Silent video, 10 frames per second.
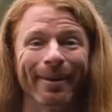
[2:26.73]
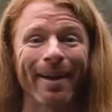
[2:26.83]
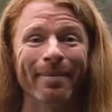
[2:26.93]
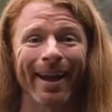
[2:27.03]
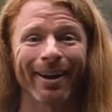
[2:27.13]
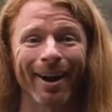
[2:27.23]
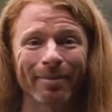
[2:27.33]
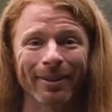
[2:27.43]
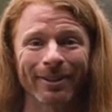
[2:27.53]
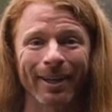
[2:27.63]
When I'm not
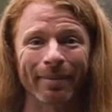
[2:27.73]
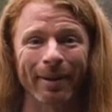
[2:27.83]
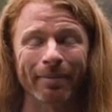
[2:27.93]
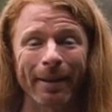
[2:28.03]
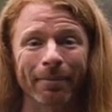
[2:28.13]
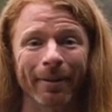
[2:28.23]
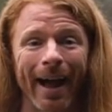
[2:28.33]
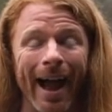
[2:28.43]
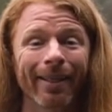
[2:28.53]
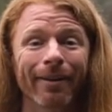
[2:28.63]
carbon-shaming
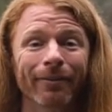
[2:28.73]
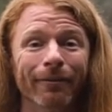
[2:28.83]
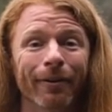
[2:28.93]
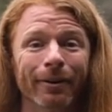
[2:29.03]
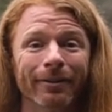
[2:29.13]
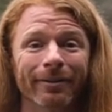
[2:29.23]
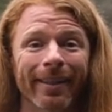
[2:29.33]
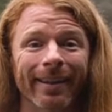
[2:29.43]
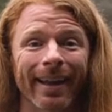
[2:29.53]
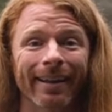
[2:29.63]
people, I love to focus
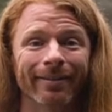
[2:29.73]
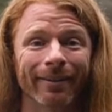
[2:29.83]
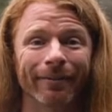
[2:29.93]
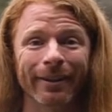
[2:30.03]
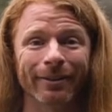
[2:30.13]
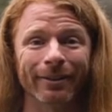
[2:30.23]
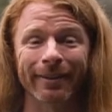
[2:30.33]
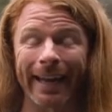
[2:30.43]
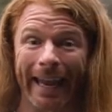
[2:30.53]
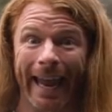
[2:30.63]
on the Tesla
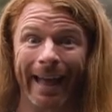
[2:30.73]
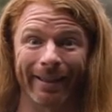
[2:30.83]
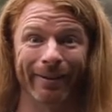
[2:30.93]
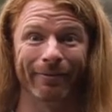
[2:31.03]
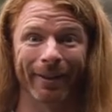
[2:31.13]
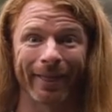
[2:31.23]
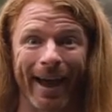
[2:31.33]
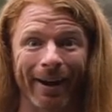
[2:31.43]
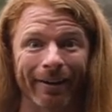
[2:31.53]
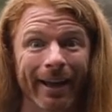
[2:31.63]
features I can't live
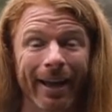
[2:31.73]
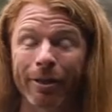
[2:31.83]
without.